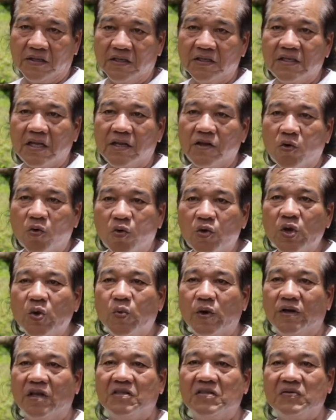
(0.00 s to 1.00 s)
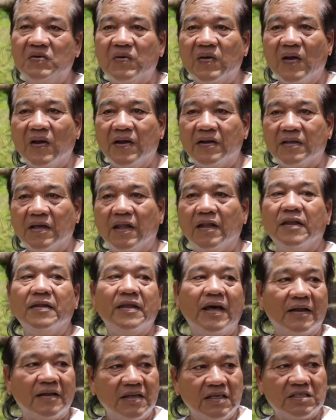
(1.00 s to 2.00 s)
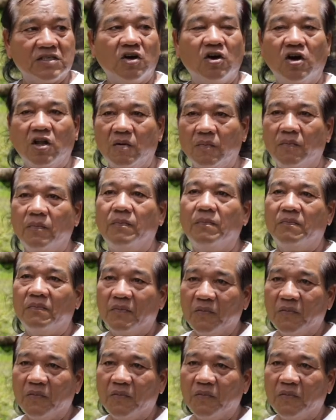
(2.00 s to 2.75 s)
these are the only one that circulate and that is on